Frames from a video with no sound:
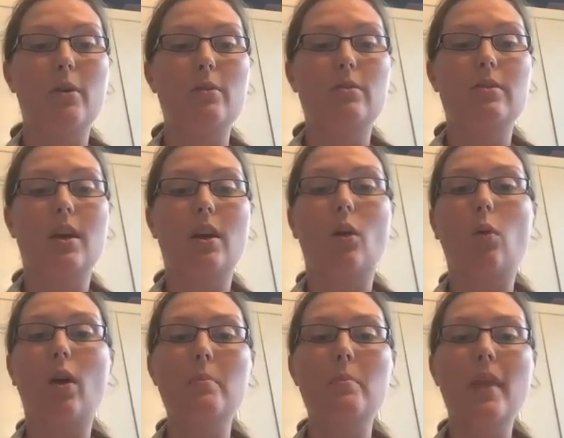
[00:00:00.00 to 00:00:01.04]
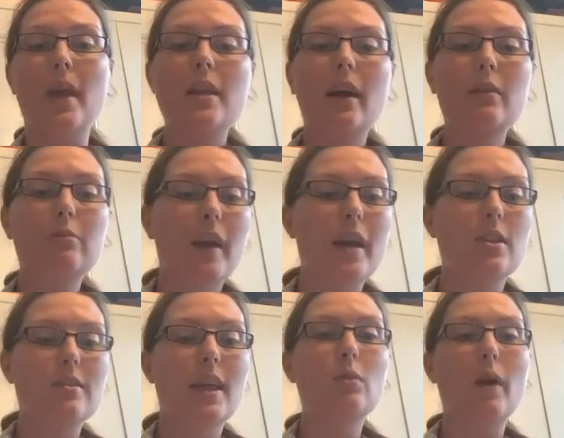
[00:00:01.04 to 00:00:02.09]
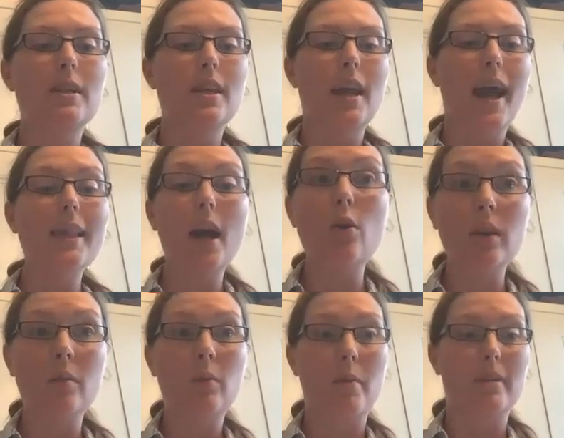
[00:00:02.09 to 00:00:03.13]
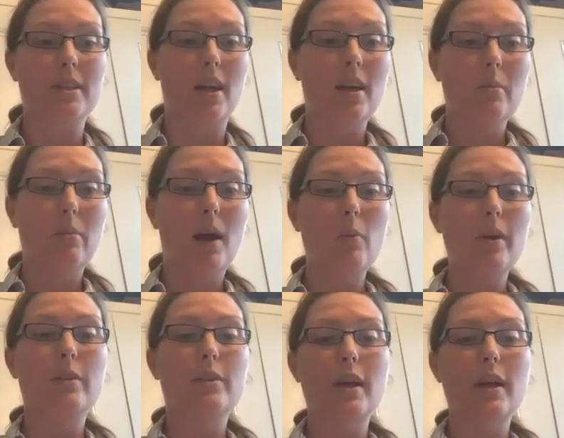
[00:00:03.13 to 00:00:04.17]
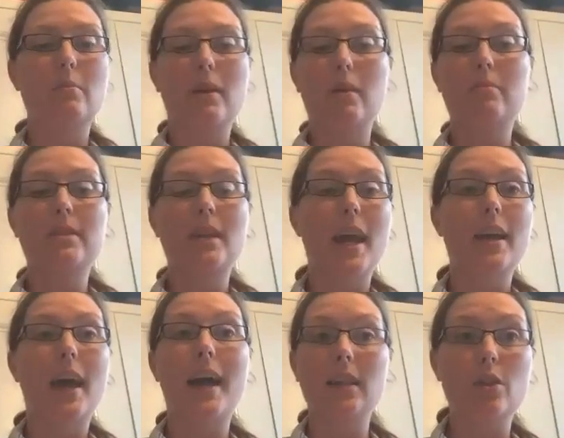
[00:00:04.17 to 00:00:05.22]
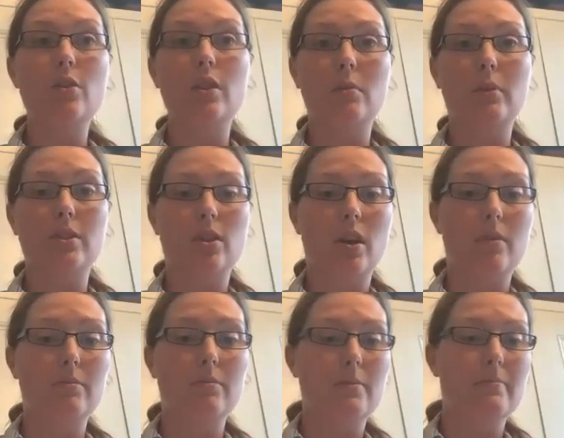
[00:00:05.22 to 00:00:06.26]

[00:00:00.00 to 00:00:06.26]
"nullification is then the remedy and the only remedy by which redress can be obtained and the Union preserved."